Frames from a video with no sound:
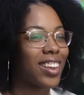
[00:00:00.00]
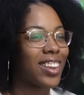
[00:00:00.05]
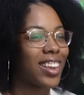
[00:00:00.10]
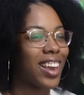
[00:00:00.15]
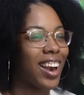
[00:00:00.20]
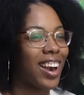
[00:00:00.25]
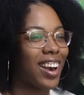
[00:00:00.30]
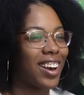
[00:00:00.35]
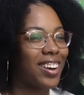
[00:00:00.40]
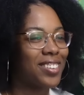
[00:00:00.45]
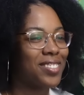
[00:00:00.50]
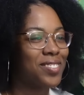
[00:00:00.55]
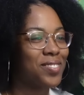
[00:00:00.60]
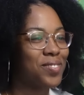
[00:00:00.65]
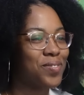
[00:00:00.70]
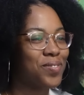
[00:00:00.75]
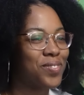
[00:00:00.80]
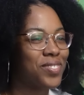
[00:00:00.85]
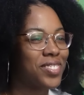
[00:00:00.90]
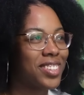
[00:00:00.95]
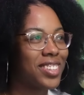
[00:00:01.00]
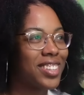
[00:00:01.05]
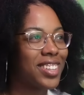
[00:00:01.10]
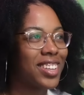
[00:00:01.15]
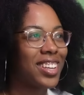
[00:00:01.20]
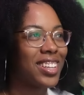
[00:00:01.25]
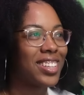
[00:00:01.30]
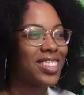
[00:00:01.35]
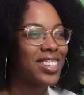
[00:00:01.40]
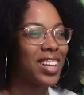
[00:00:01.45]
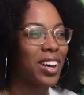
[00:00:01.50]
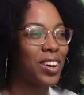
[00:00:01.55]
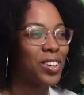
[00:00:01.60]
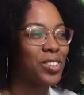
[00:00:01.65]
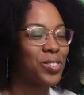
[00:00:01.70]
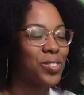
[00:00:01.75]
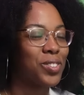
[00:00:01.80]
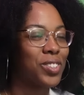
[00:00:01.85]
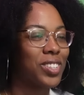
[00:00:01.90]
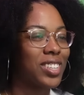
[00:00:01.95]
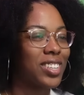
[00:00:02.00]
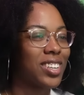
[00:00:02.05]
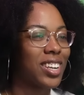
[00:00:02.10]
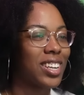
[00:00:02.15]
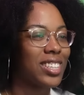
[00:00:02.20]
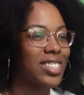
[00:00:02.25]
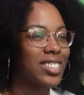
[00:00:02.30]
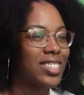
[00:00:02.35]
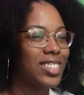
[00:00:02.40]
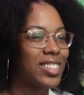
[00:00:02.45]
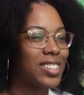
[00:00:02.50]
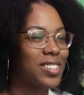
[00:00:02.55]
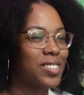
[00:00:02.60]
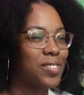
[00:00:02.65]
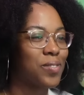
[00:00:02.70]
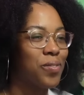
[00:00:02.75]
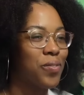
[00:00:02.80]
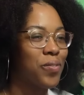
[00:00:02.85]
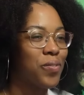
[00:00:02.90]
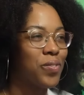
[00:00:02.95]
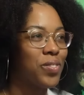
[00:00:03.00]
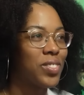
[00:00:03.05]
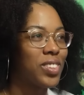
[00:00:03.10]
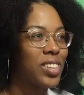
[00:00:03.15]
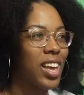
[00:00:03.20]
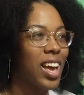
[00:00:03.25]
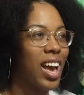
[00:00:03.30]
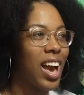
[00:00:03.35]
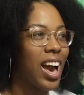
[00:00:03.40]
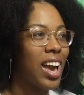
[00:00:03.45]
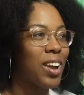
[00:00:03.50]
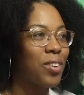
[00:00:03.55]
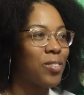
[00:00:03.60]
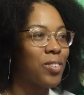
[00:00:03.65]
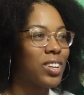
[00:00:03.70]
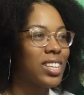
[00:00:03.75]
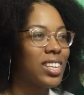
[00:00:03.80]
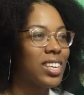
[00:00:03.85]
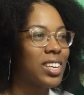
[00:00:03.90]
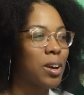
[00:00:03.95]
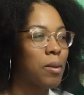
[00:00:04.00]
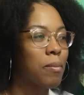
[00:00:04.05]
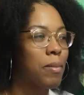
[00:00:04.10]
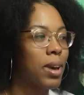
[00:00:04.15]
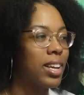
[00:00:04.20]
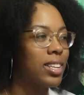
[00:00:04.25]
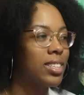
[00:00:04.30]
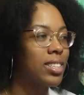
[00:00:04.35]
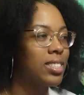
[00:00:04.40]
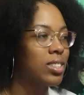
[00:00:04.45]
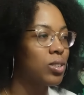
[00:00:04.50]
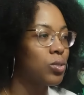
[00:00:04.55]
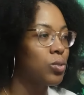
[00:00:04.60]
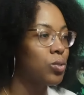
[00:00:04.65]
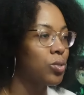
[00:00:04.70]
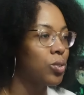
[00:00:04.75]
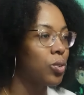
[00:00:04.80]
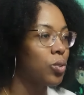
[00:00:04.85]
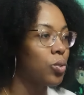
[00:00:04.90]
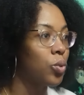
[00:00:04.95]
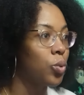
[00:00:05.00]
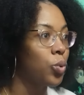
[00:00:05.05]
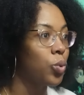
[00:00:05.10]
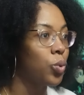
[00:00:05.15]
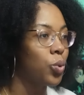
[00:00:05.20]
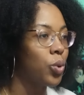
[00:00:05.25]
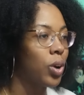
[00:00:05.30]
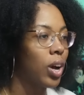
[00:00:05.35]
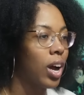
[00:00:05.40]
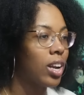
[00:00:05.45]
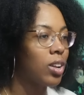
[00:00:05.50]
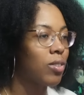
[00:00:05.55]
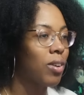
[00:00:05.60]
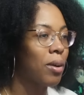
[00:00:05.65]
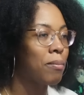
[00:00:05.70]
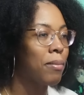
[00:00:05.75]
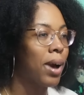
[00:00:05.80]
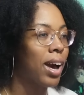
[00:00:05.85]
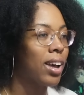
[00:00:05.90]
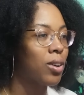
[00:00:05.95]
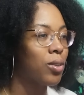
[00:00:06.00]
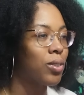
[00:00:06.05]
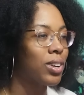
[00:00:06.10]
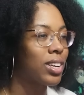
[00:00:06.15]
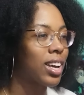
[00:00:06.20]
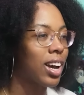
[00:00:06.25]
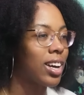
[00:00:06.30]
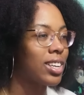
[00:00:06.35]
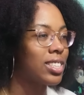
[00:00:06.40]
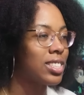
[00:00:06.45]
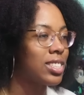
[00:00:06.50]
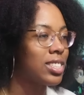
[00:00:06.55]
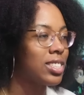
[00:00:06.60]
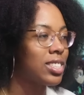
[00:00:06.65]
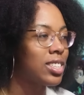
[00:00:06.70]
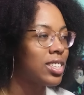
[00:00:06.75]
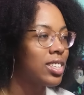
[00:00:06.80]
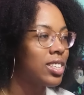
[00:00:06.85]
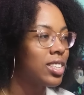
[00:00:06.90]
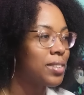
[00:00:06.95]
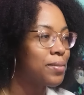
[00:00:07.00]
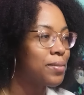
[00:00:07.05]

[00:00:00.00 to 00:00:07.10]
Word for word: yeah, that was really crazy. I really commend, ooh, ooh, ooh, how do you write motto in kanji?